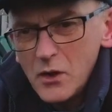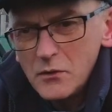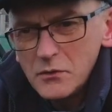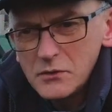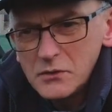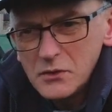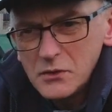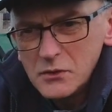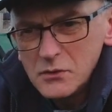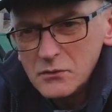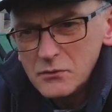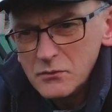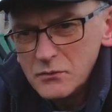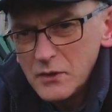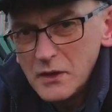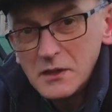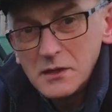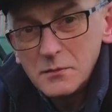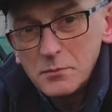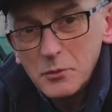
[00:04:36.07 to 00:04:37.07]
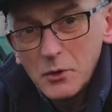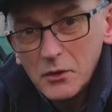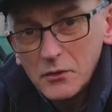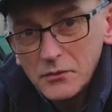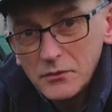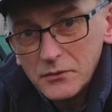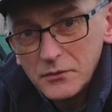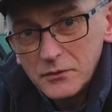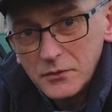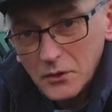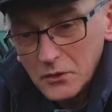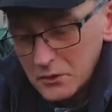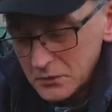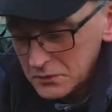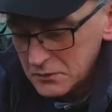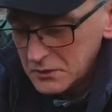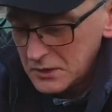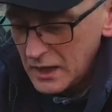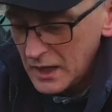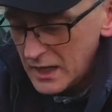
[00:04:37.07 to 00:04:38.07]
over to
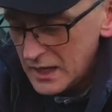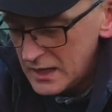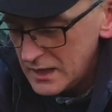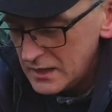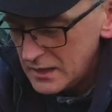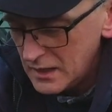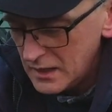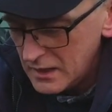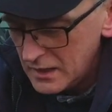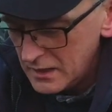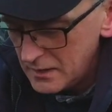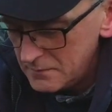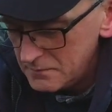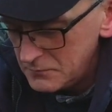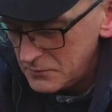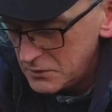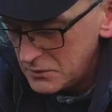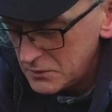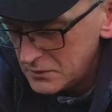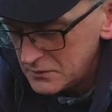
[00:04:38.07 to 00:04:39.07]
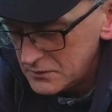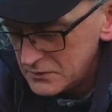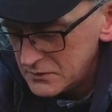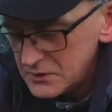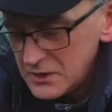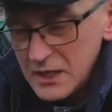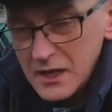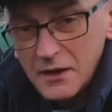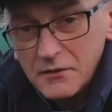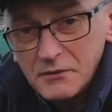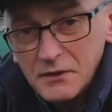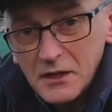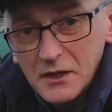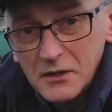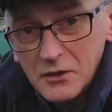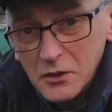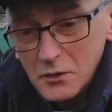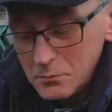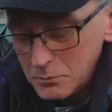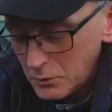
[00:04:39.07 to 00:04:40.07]
VeggiePlot.uk, you can see I've done a
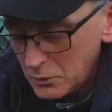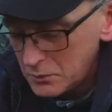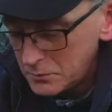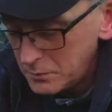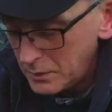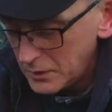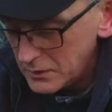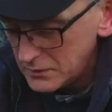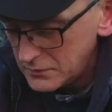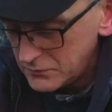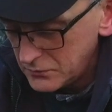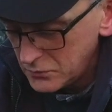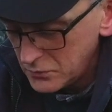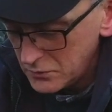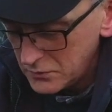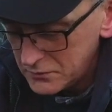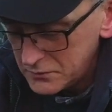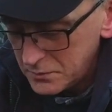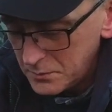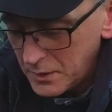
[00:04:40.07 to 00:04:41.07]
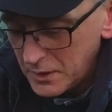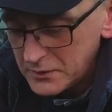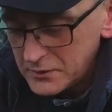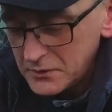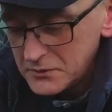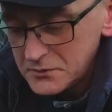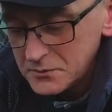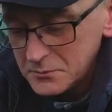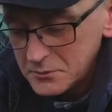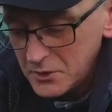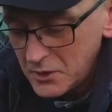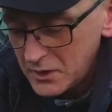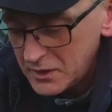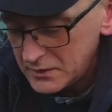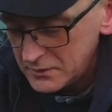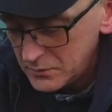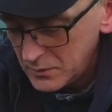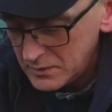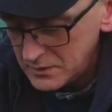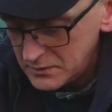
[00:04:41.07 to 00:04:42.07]
new blog post for all the tomatoes I'm growing in
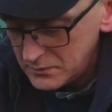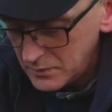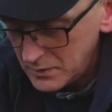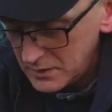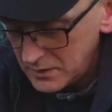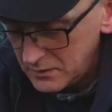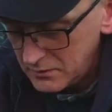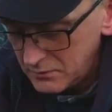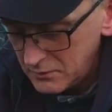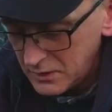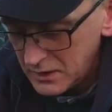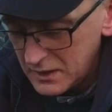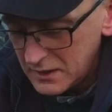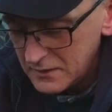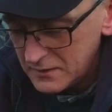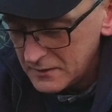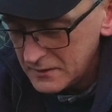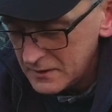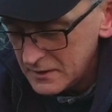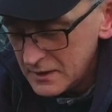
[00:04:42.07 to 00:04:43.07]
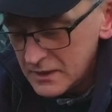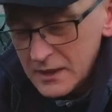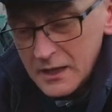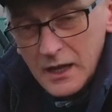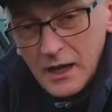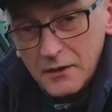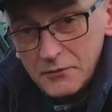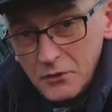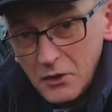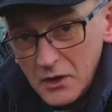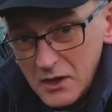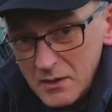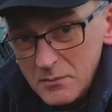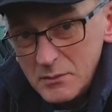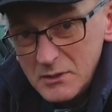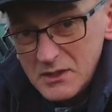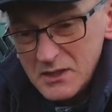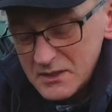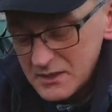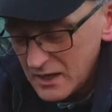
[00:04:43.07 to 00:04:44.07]
2023. I've got
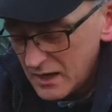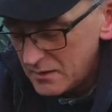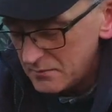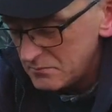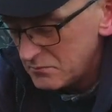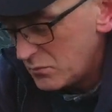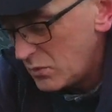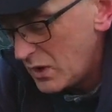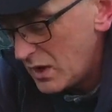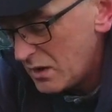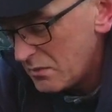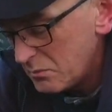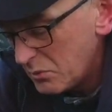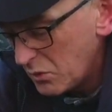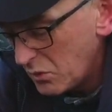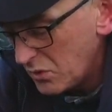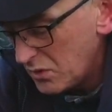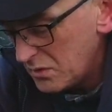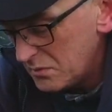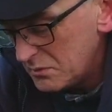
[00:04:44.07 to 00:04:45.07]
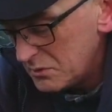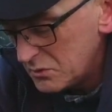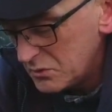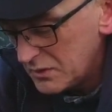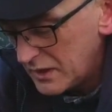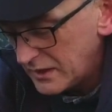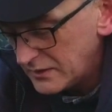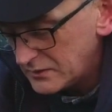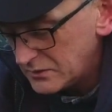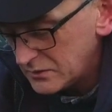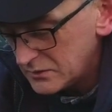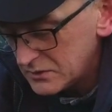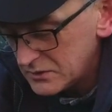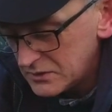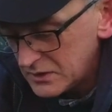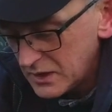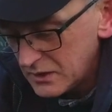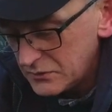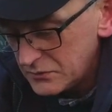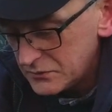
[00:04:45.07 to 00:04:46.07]
images up where I bought them and all that sort of
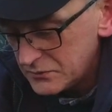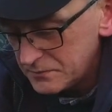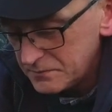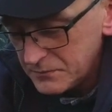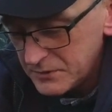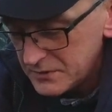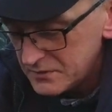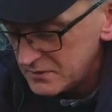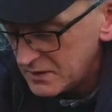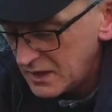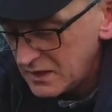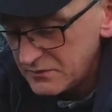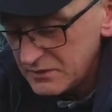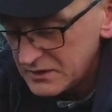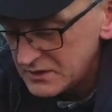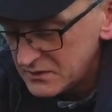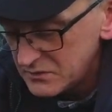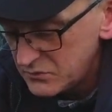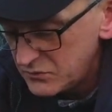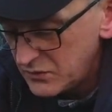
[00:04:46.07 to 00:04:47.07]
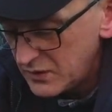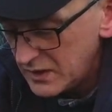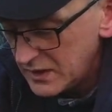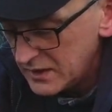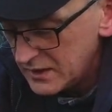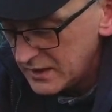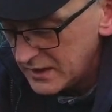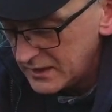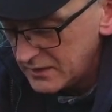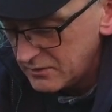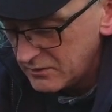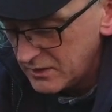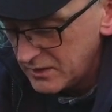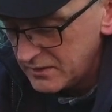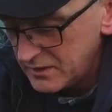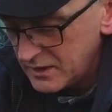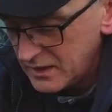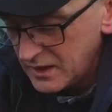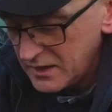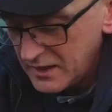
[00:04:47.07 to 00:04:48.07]
stuff. None of it's affiliate link or
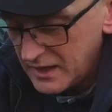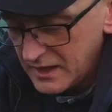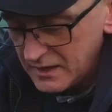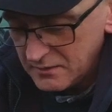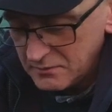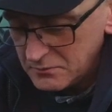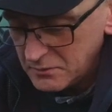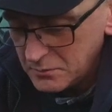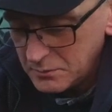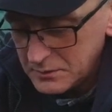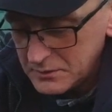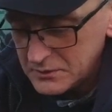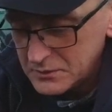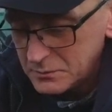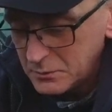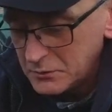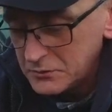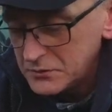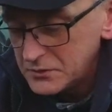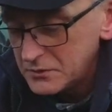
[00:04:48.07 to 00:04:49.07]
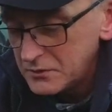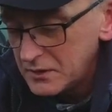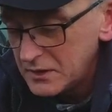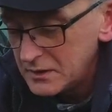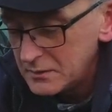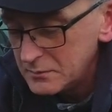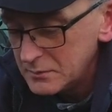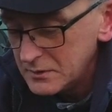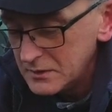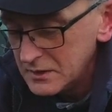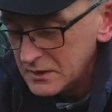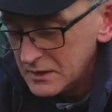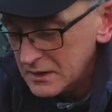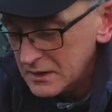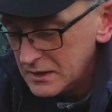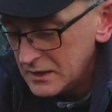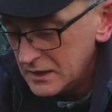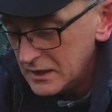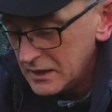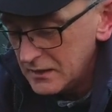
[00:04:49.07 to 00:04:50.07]
anything like that. I've not been sponsored or anything.
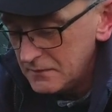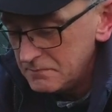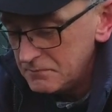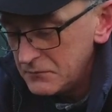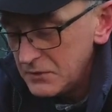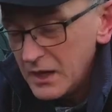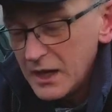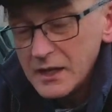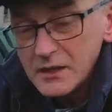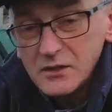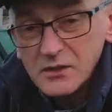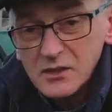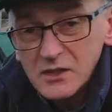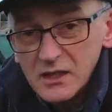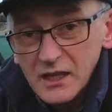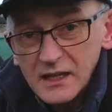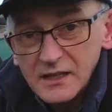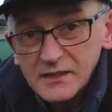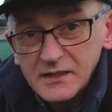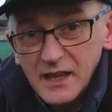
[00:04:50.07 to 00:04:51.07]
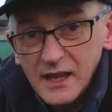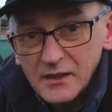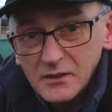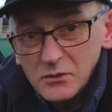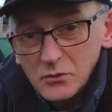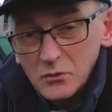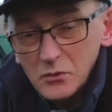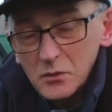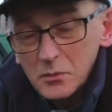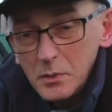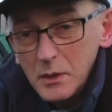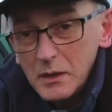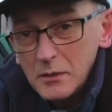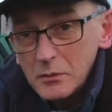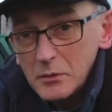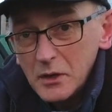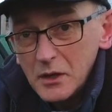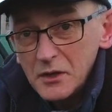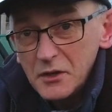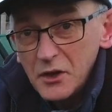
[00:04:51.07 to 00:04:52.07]
But, yeah, it just links out to all the
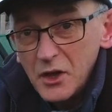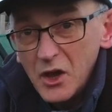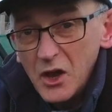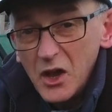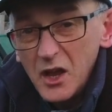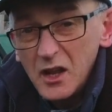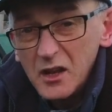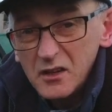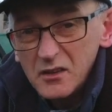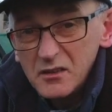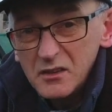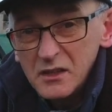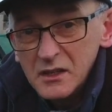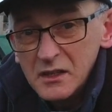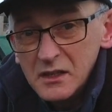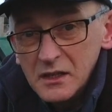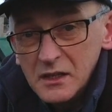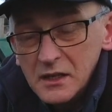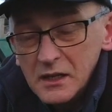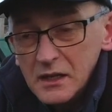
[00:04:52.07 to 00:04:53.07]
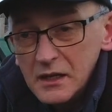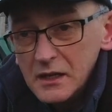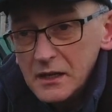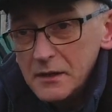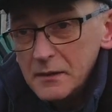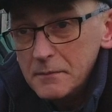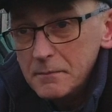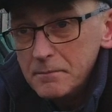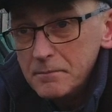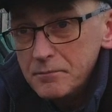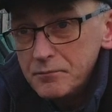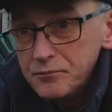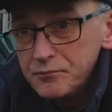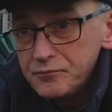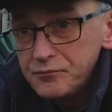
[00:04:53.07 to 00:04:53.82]
people like Niall and